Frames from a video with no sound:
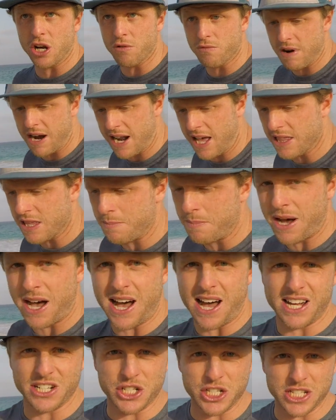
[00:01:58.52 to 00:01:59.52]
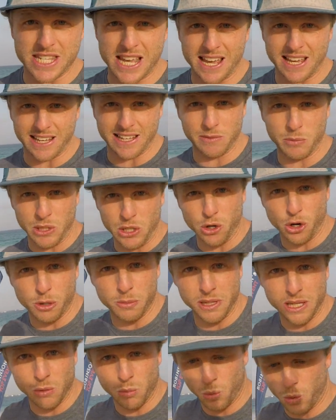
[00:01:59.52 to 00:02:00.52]
run out the bar just like we
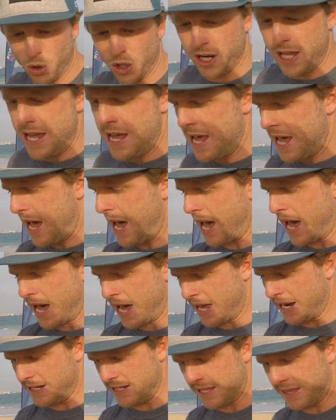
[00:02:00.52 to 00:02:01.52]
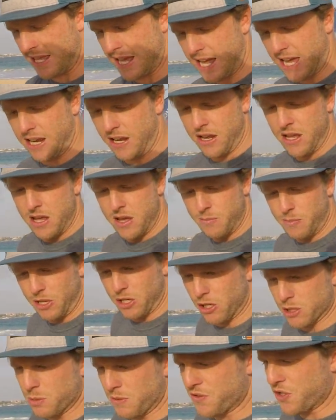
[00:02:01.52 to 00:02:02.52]
normally would, and then
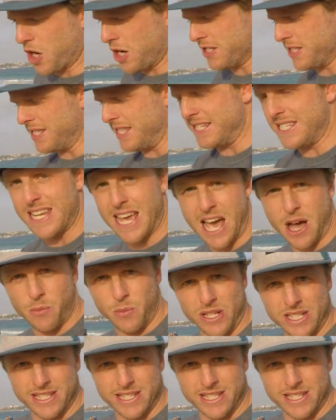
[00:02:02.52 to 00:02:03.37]
because we've chosen the downwind